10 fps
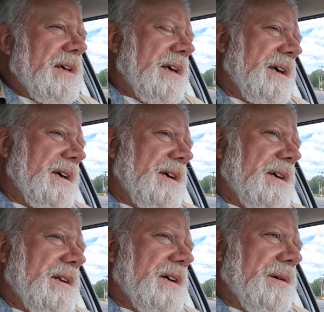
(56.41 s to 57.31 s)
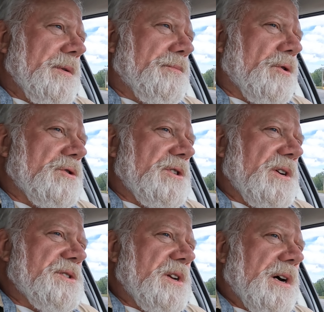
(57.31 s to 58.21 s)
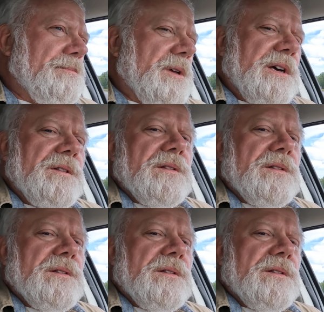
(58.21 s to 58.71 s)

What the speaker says: and I'm approaching a stoplight,